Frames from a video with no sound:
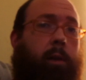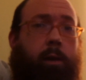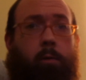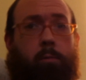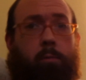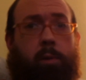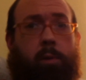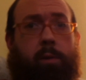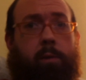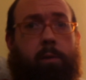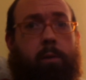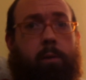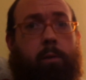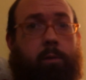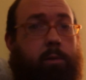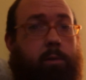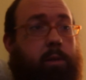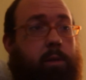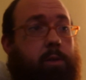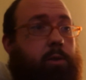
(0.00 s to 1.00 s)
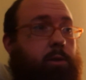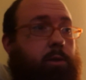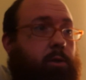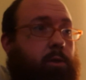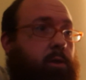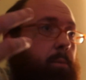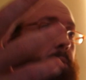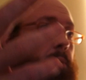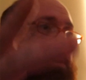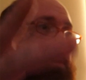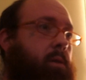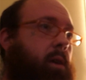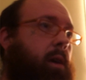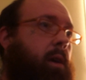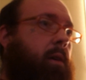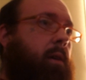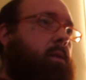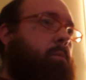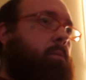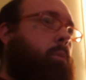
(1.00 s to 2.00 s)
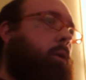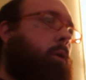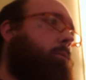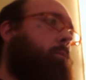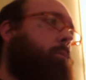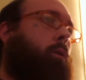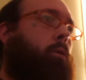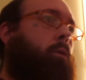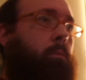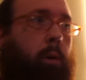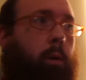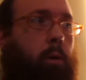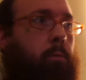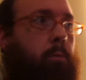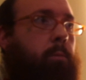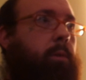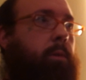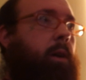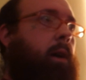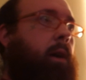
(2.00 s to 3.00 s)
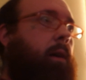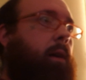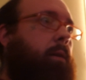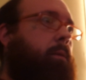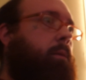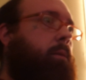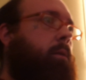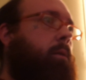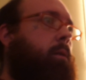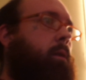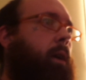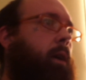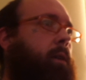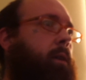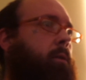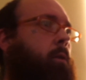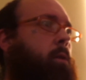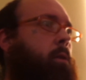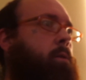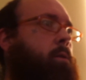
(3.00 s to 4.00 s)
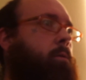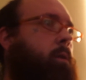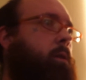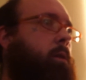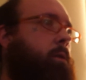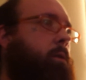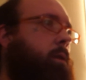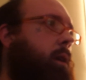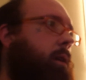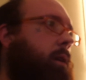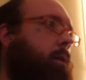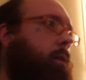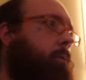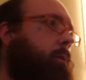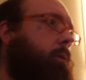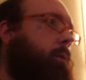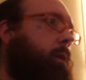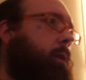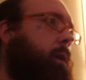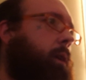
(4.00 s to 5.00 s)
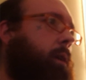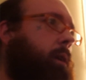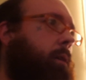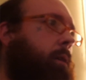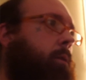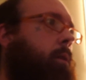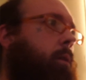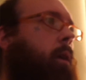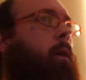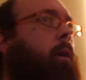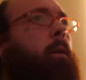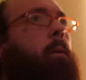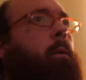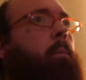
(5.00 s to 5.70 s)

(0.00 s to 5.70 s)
click on render. It's just simple as that. It's boom, boom, boom, done. Like the crazy Russian hacker would say, I guess.